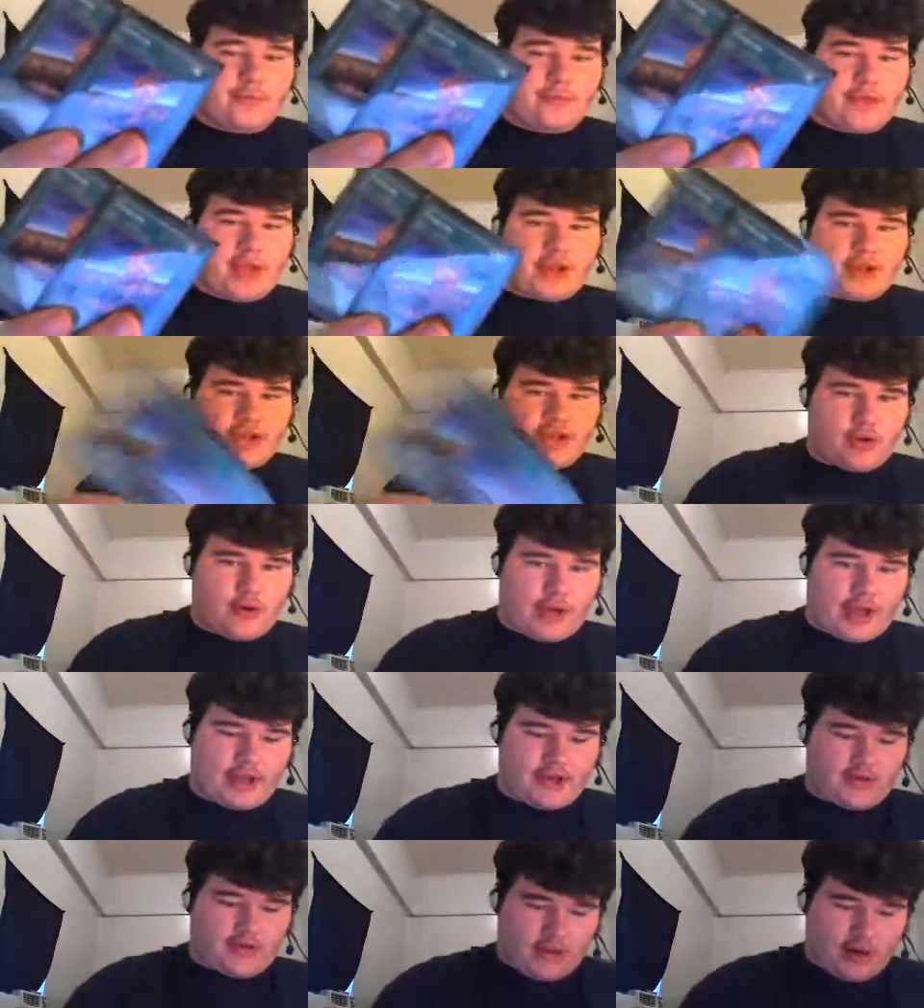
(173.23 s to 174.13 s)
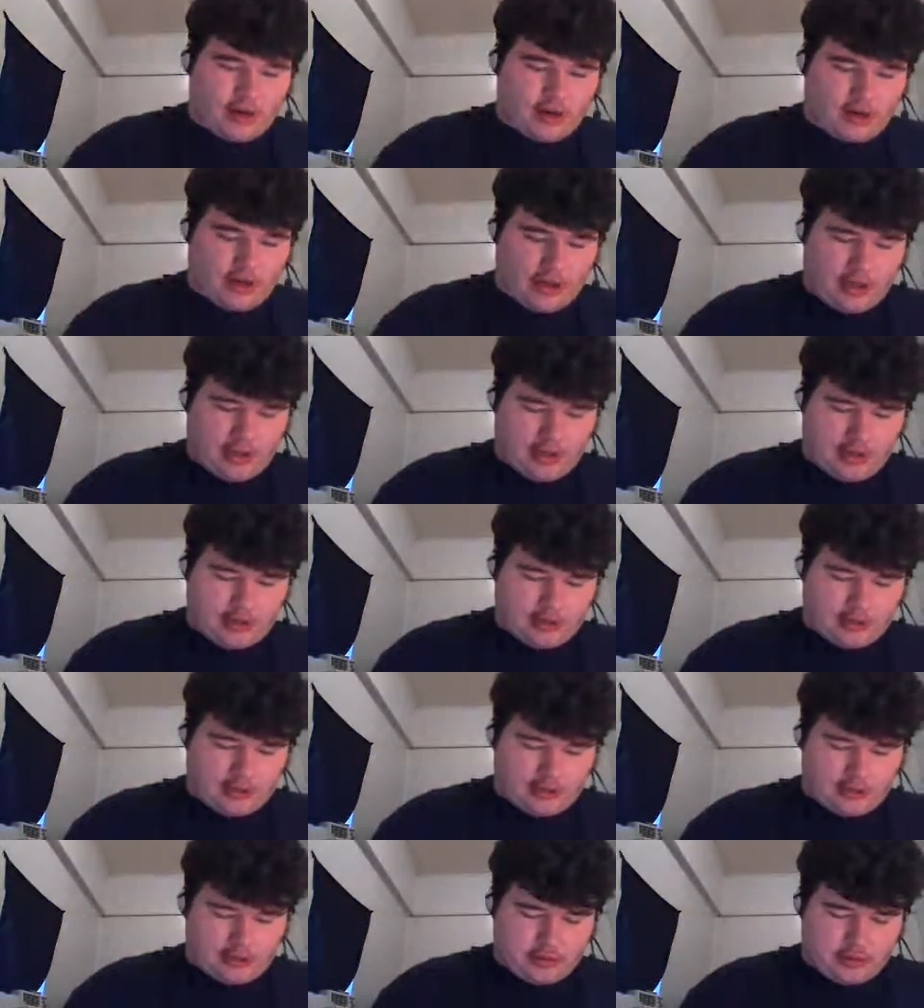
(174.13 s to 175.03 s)
They show edgeware,
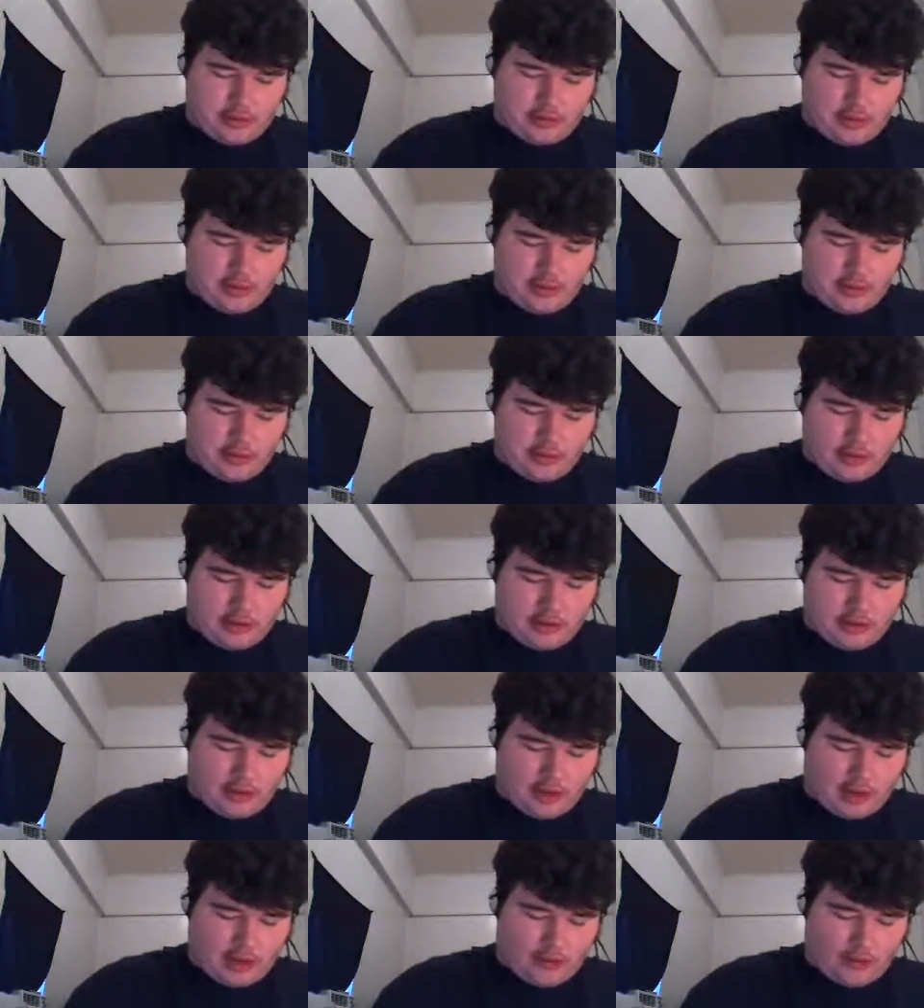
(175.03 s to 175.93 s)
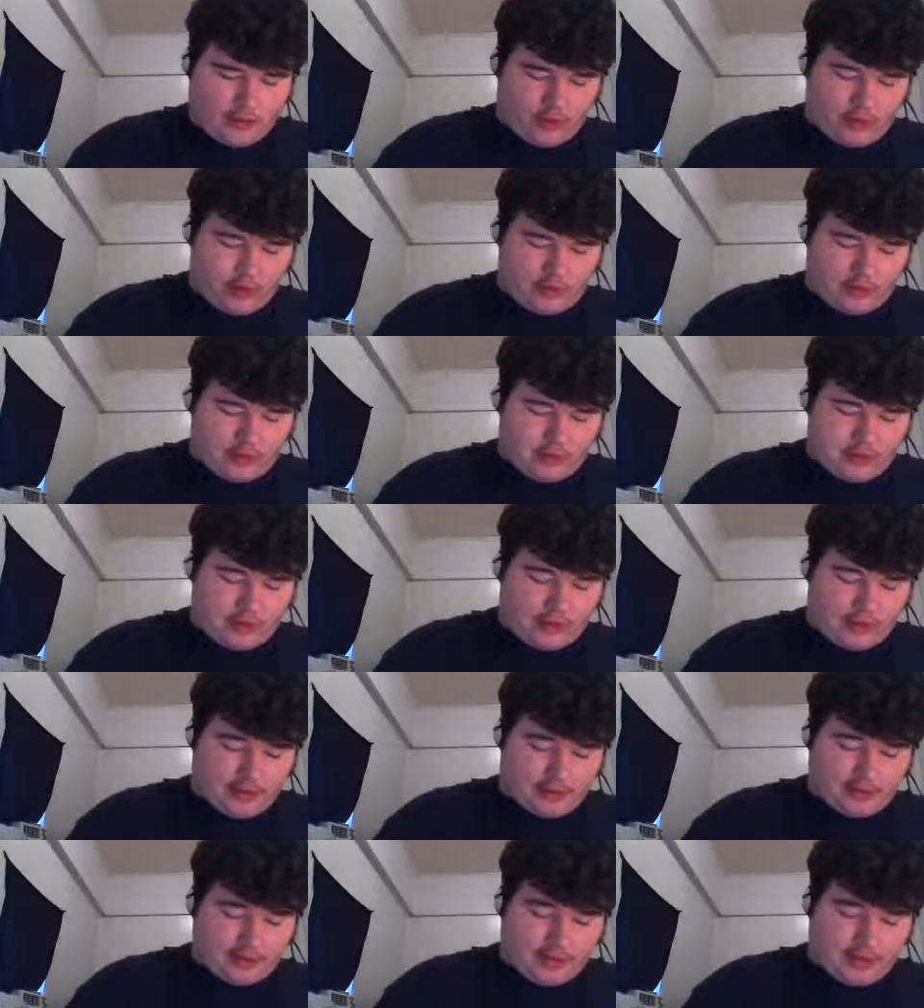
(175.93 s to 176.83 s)
and one
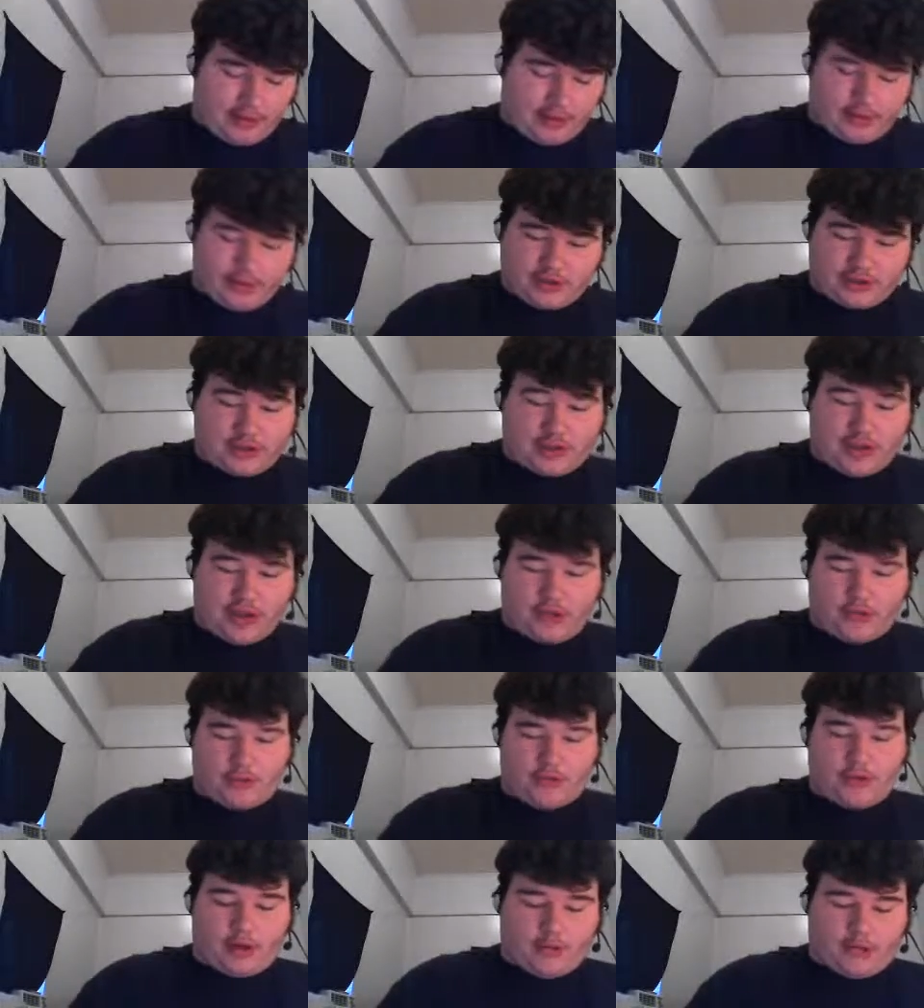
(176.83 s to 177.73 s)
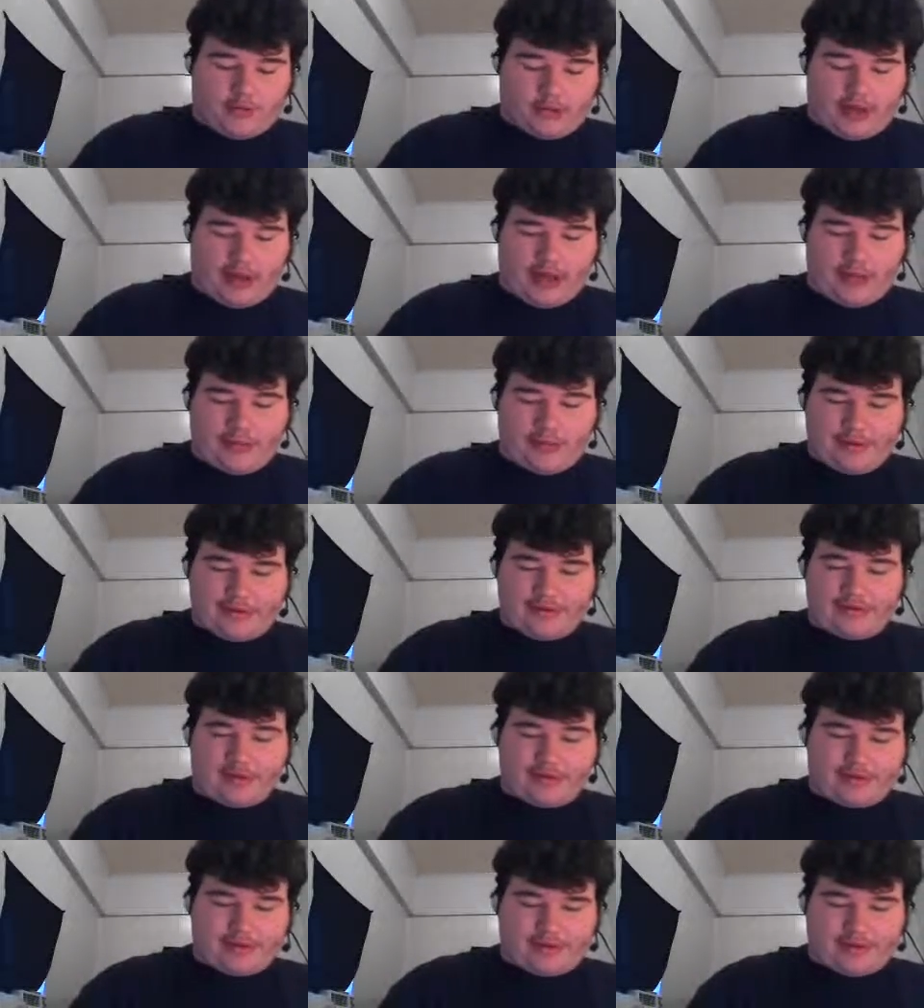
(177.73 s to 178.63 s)
I won't just call them both
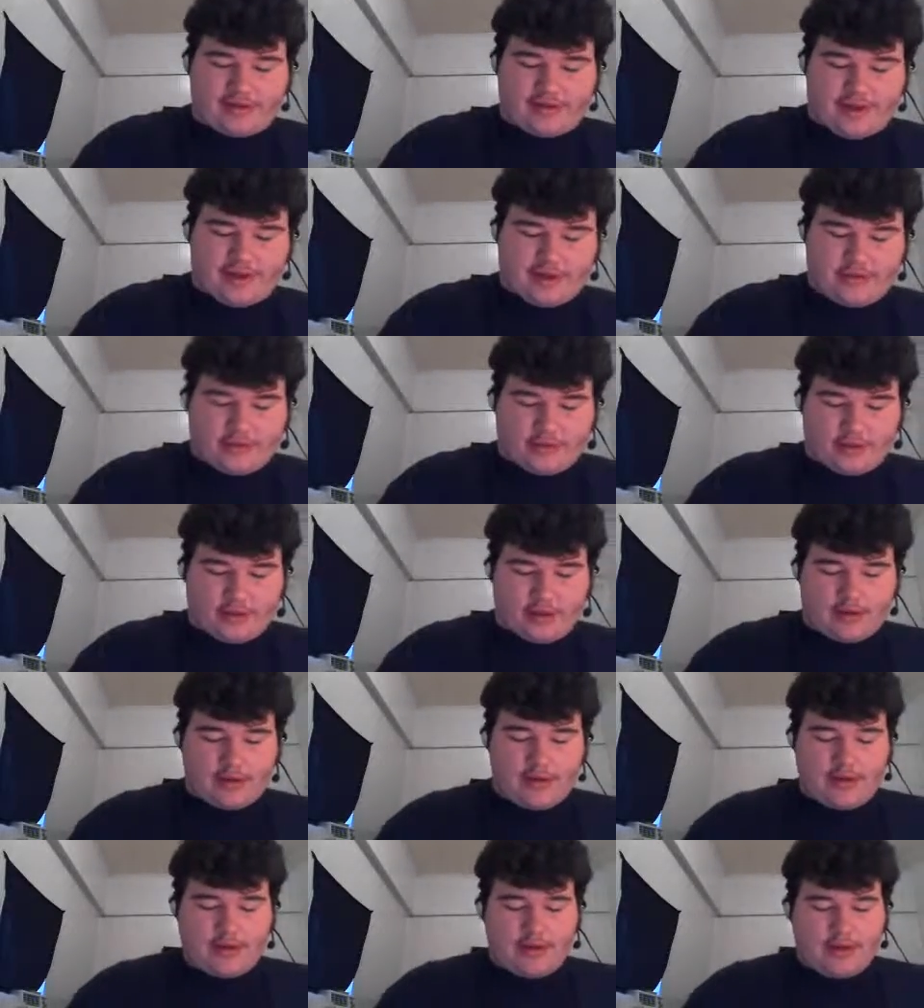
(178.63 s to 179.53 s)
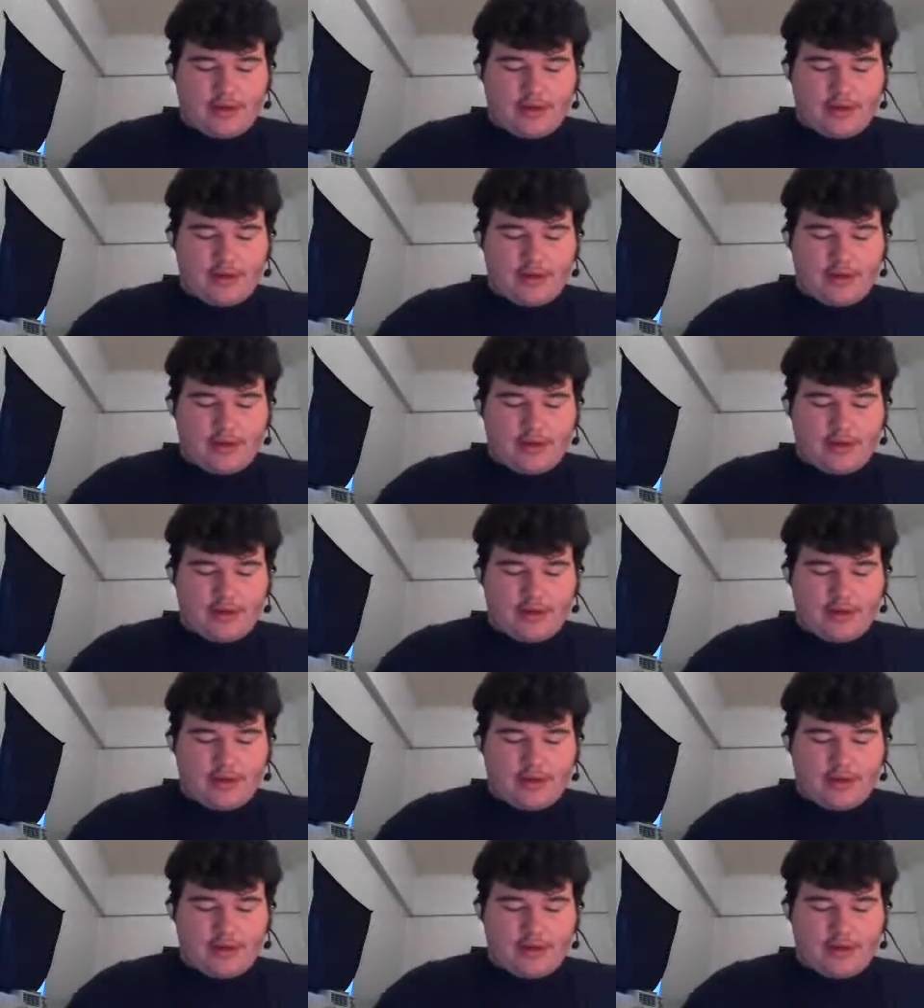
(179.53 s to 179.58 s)
damaged because of the edgeware.